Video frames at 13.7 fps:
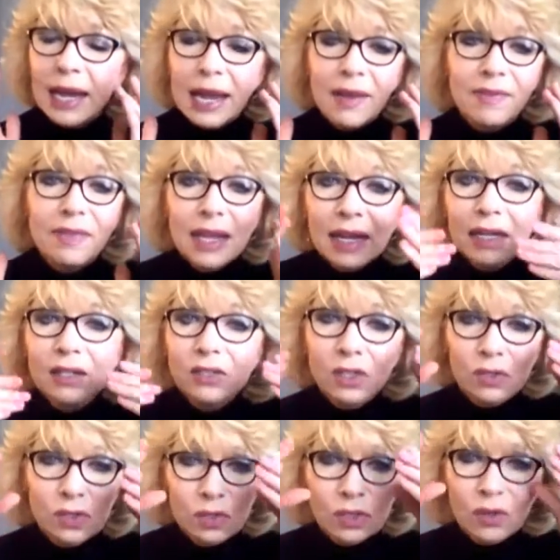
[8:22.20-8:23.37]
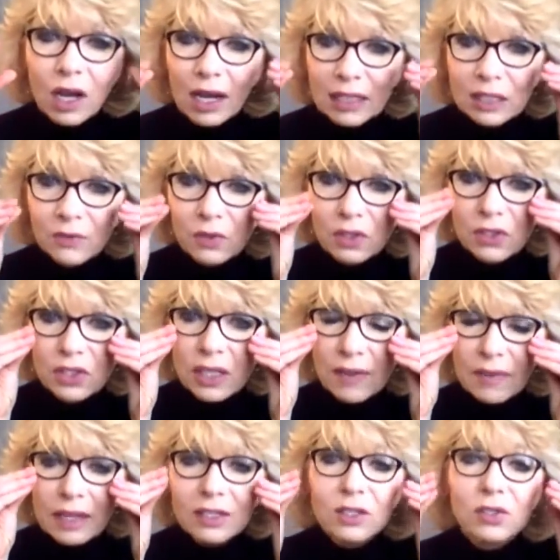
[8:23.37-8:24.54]
And then, so do your eyes first and
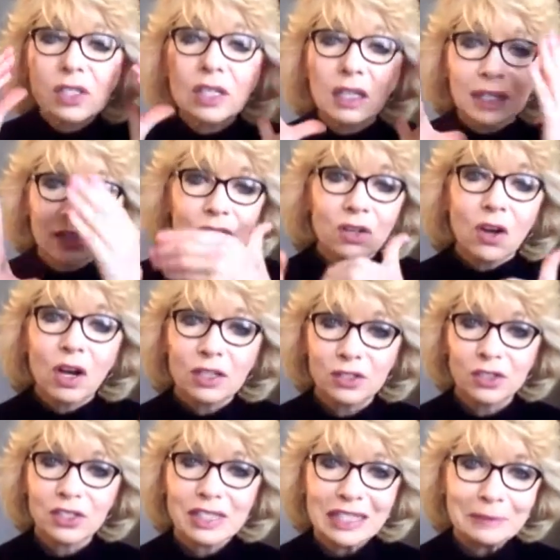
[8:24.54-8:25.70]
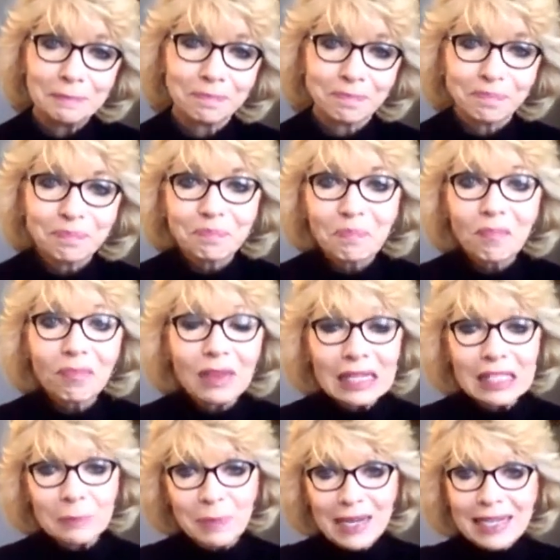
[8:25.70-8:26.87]
then use the cleanser on your skin.
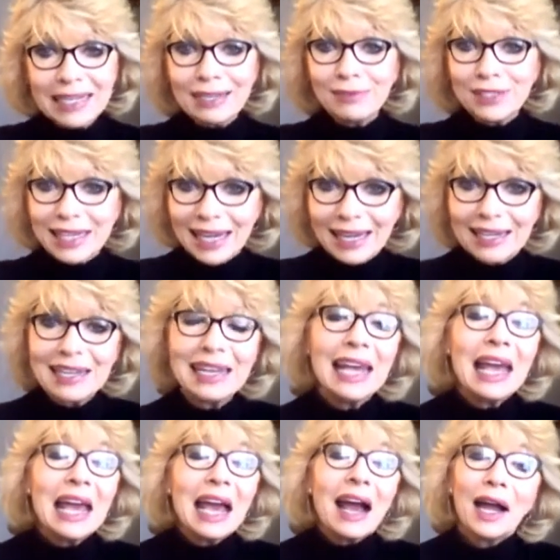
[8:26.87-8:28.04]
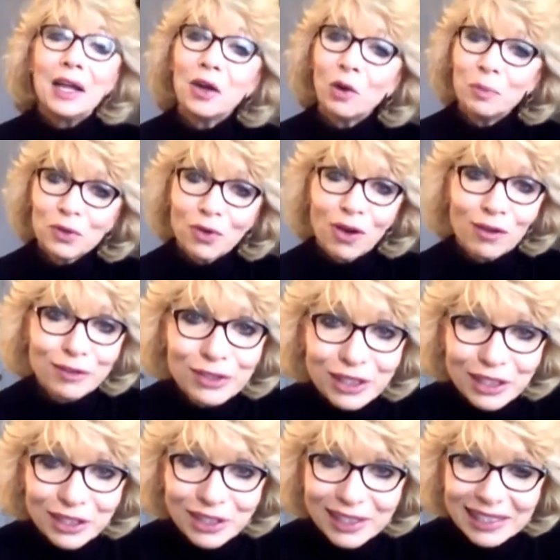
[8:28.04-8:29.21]
Speaking of skin, I hope you're all using
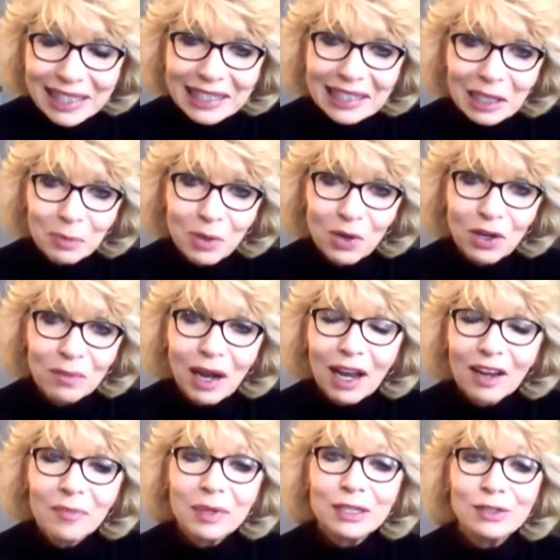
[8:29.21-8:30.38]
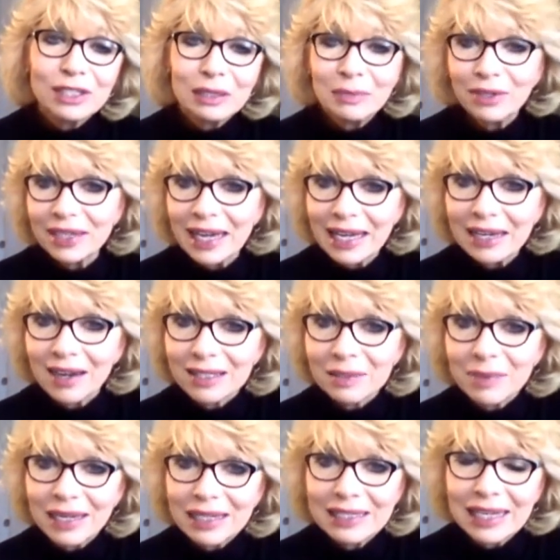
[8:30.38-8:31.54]
a good skincare program. I've been using Mary Kay
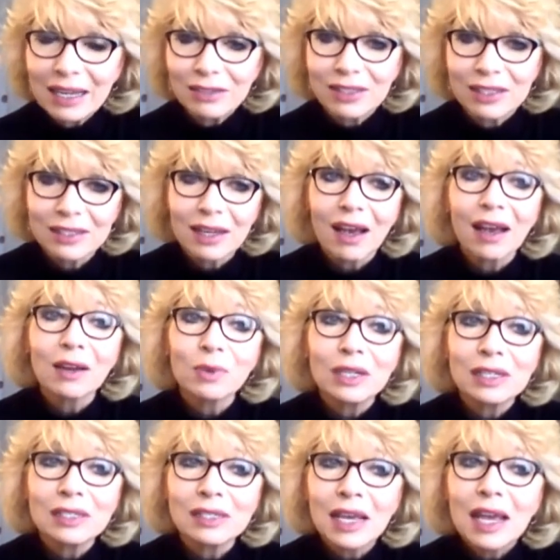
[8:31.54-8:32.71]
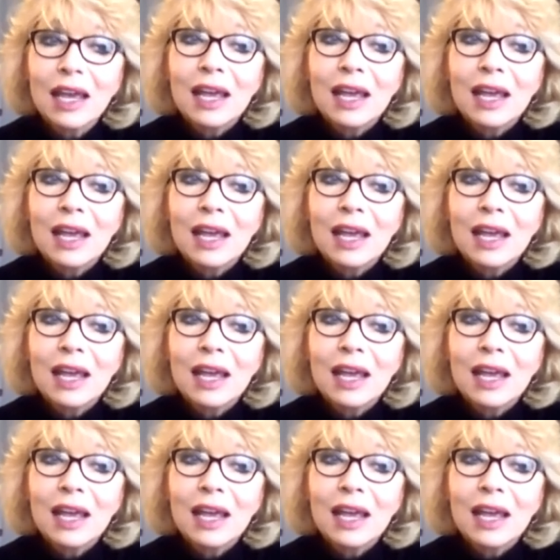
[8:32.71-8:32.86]
Cosmetics now since I was